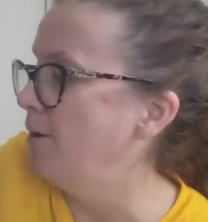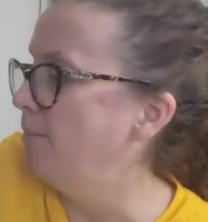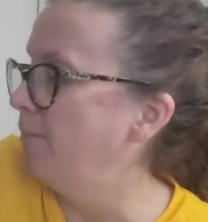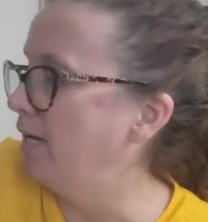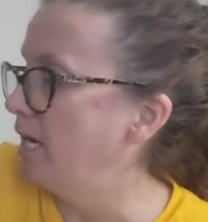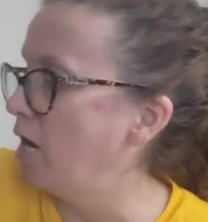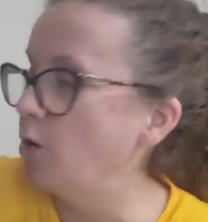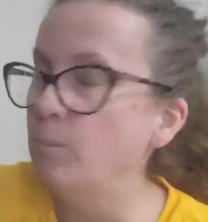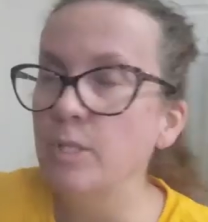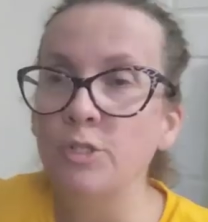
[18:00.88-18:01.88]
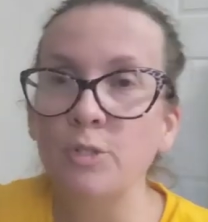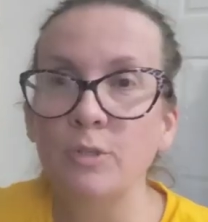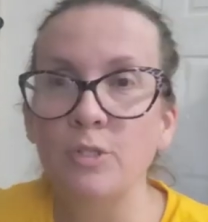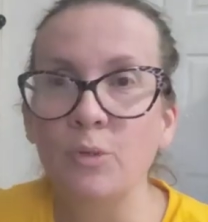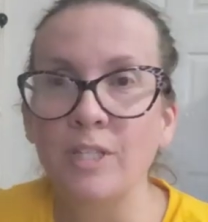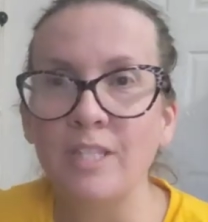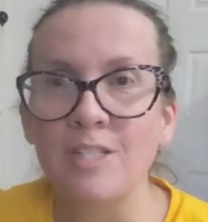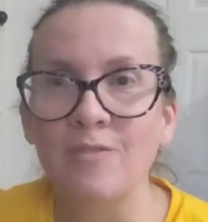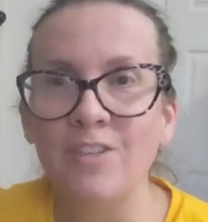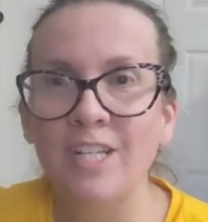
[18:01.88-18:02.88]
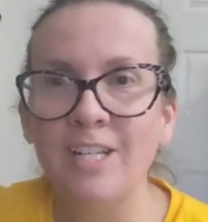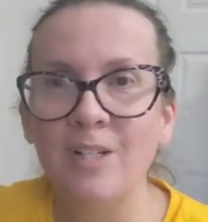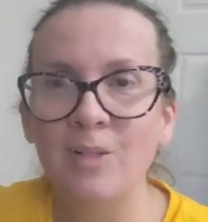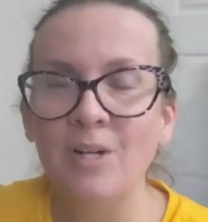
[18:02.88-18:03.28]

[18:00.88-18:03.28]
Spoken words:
But I hope that you enjoyed this video,